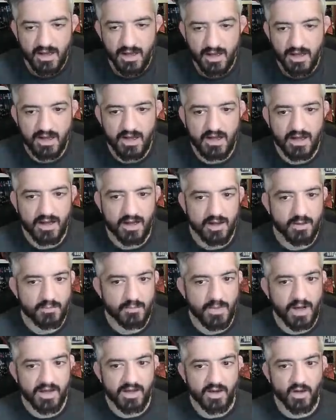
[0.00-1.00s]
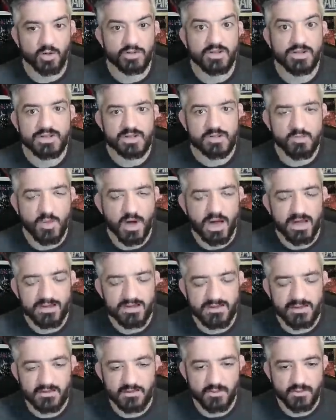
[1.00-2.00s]
uh, my Odin's
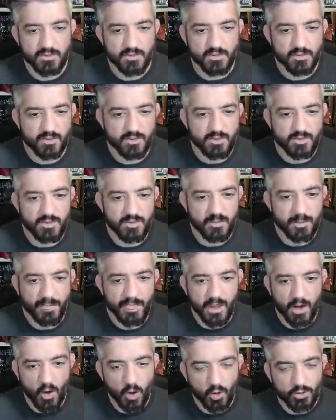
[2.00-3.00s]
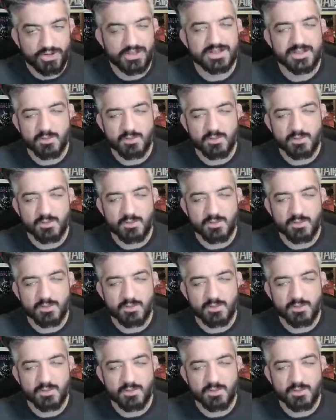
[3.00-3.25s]
mighty, Odin's